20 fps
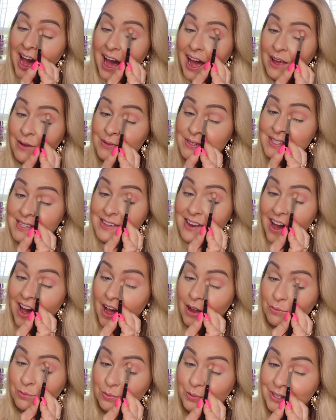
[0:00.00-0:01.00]
I was
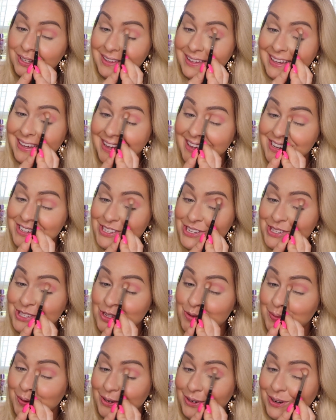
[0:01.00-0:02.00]
not really into
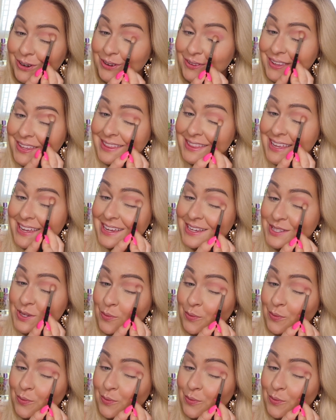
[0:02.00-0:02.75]
super girly things,